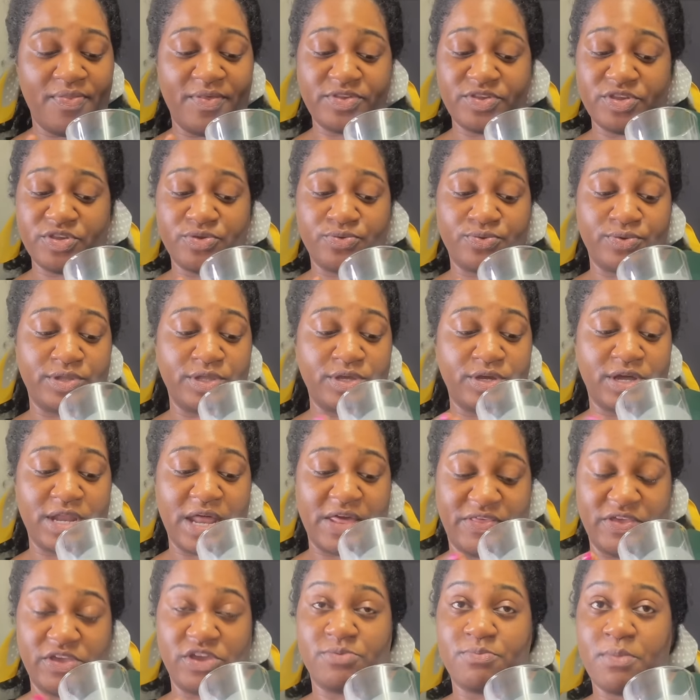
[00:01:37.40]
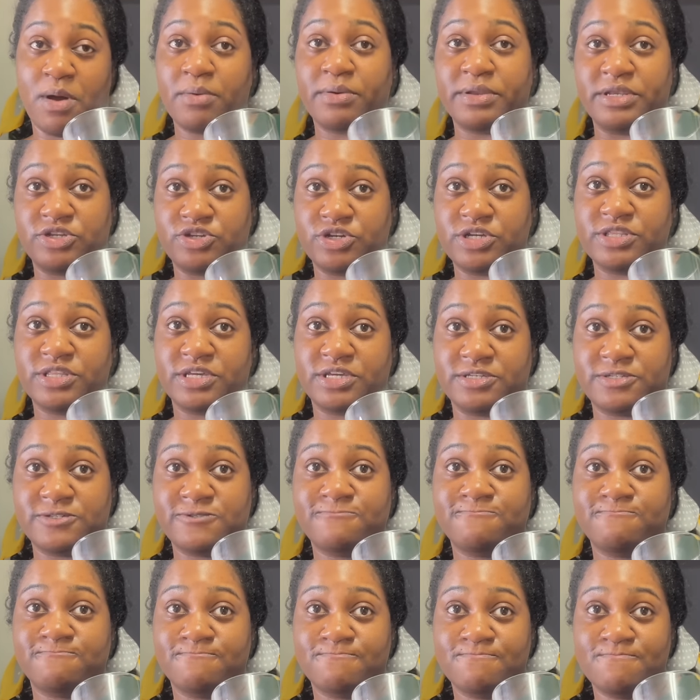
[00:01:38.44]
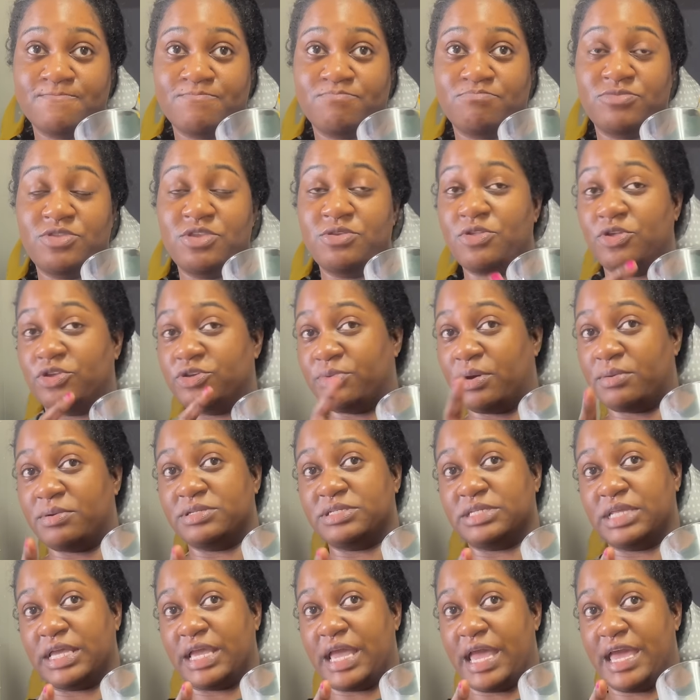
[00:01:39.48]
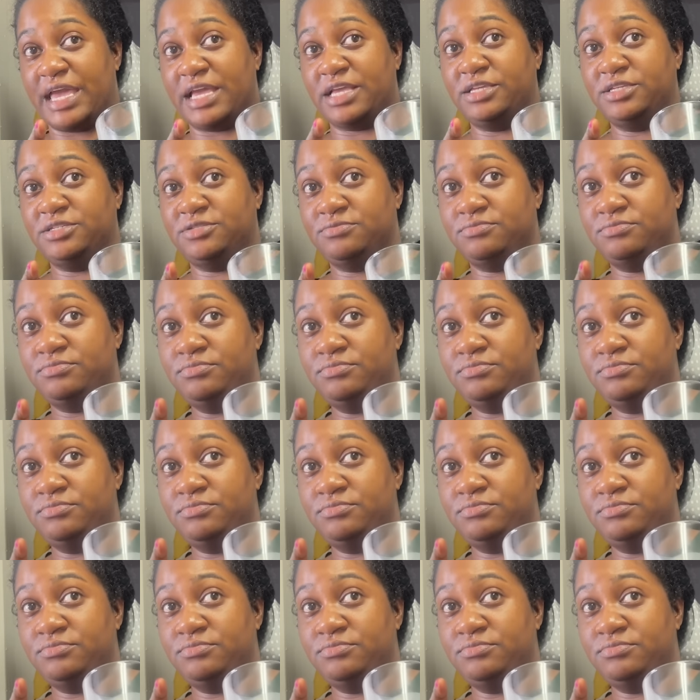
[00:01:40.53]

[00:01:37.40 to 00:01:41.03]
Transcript: This is really good. I think your mom can drink this. You know your mom doesn't like eggs?